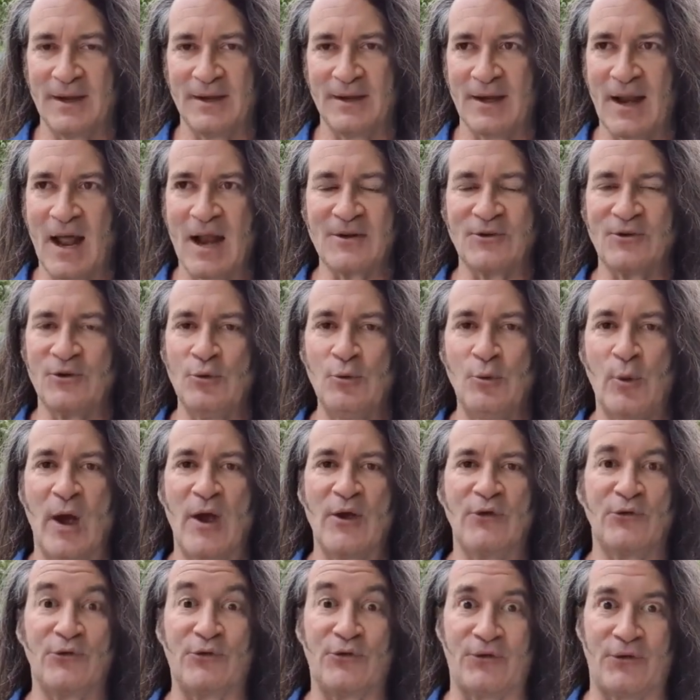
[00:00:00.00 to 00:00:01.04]
not to
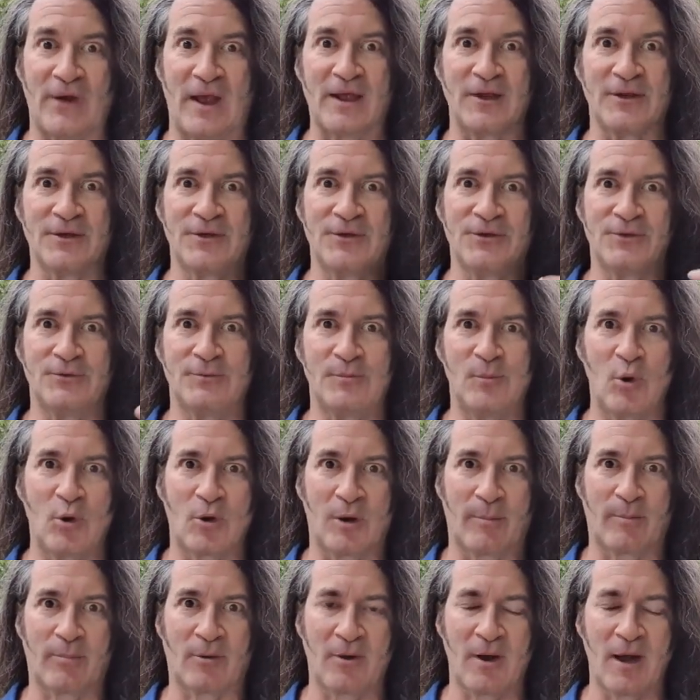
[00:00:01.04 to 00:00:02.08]
sell you
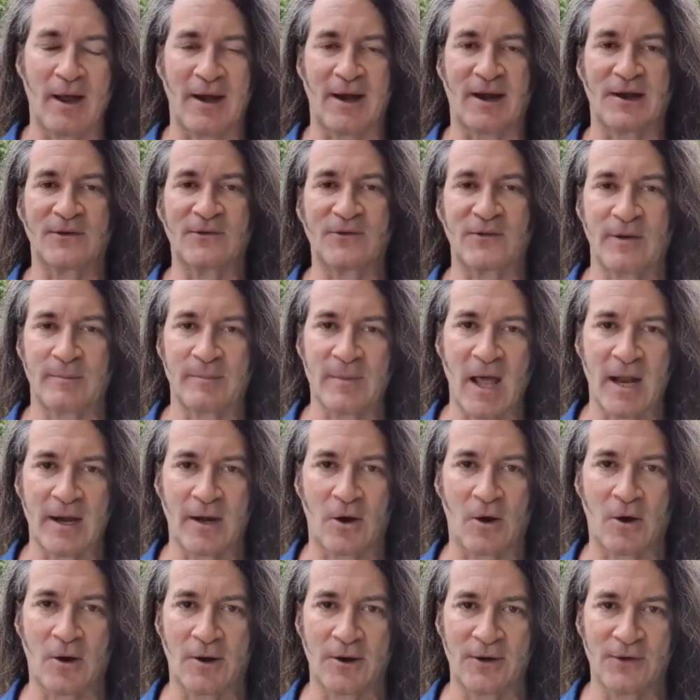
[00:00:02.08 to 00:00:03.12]
more products. I'm not a
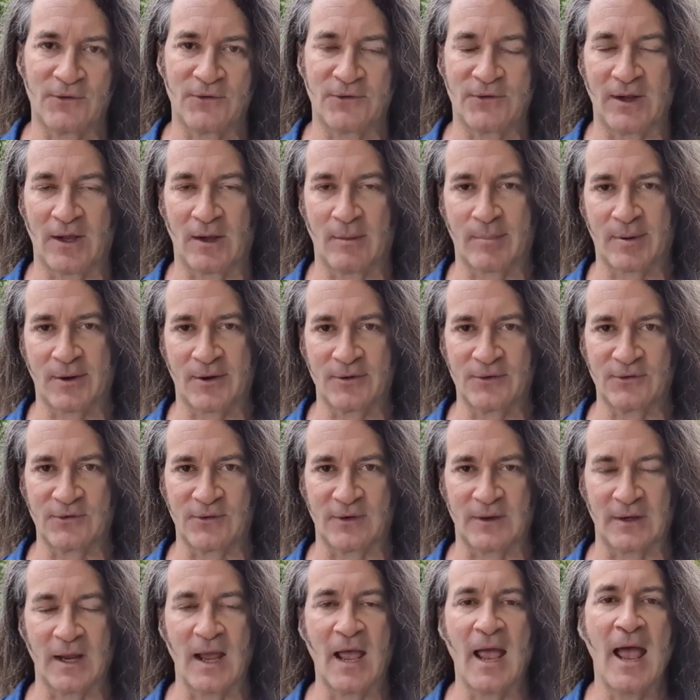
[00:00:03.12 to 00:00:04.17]
hard sell
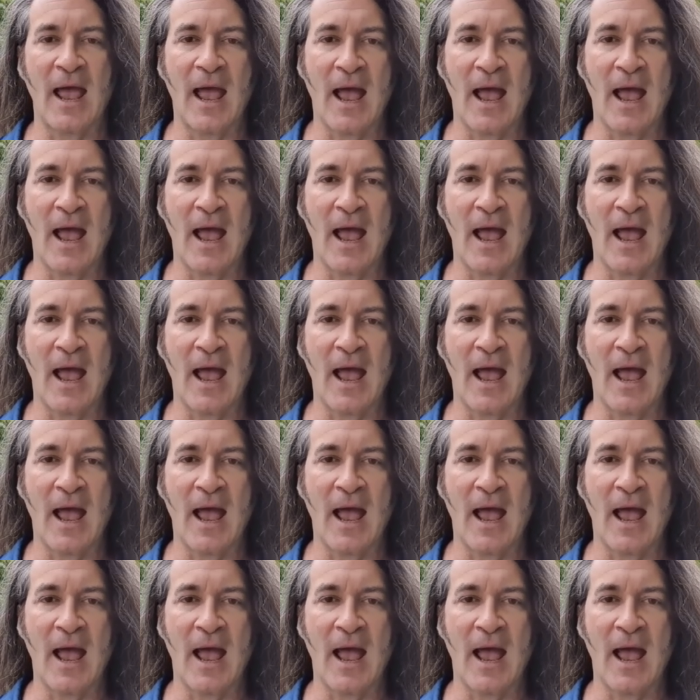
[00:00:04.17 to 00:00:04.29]
person.